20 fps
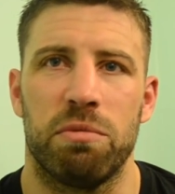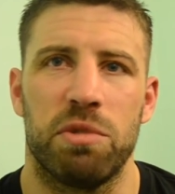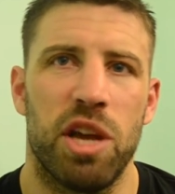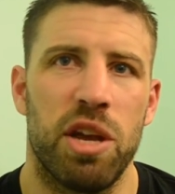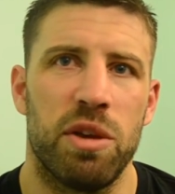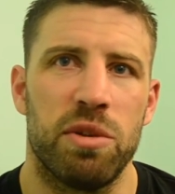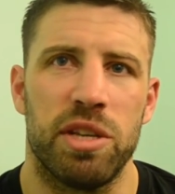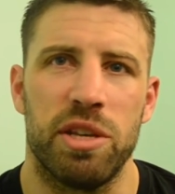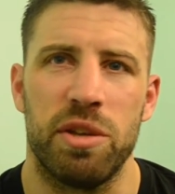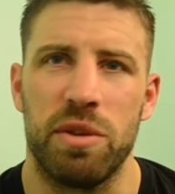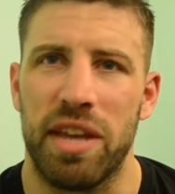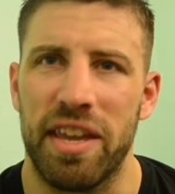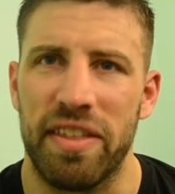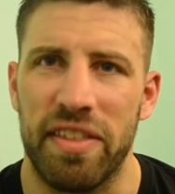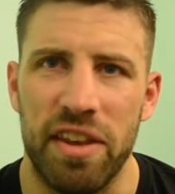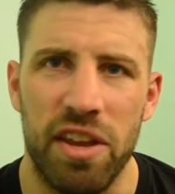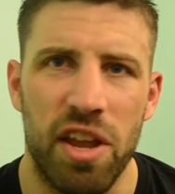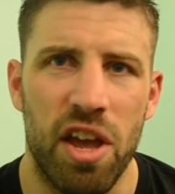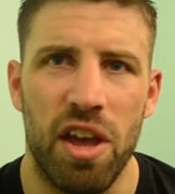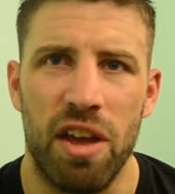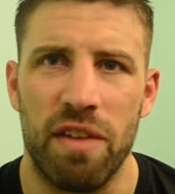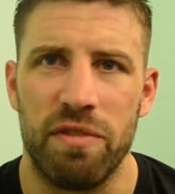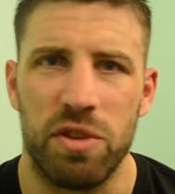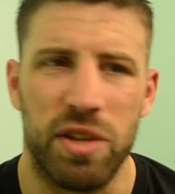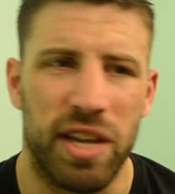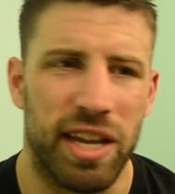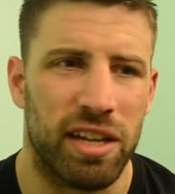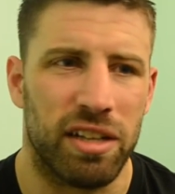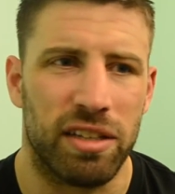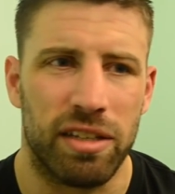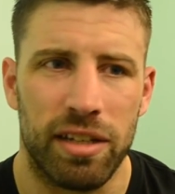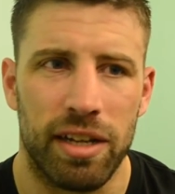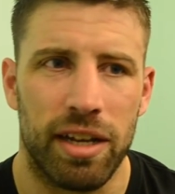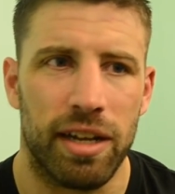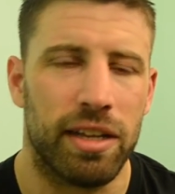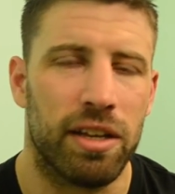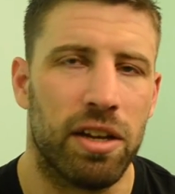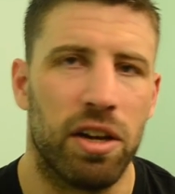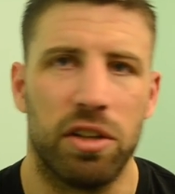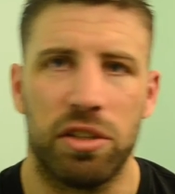Usually you get the nerves, you get like, ah,
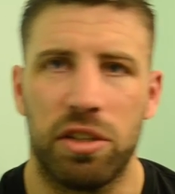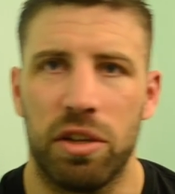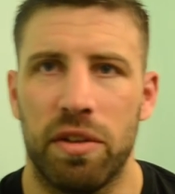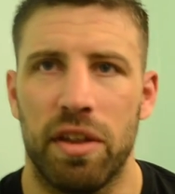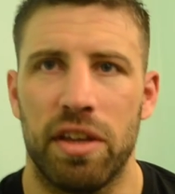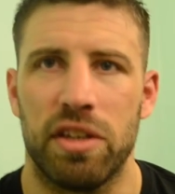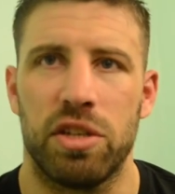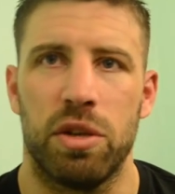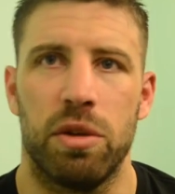oh, you've got to do this.